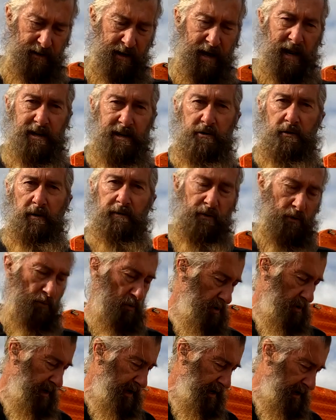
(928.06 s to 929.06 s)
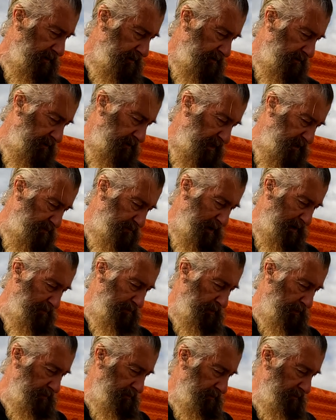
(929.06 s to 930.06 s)
And it's good for workout. All those
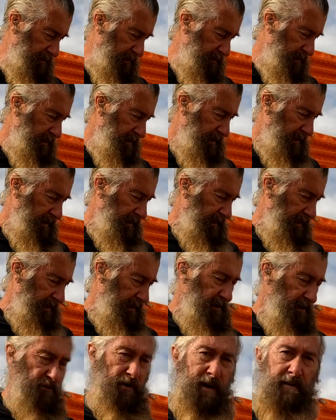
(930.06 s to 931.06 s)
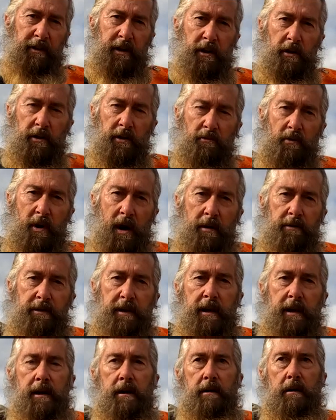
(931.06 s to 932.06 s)
people who are traveling on the road
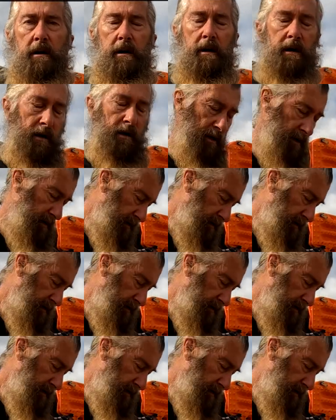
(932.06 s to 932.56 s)
thinking, oh,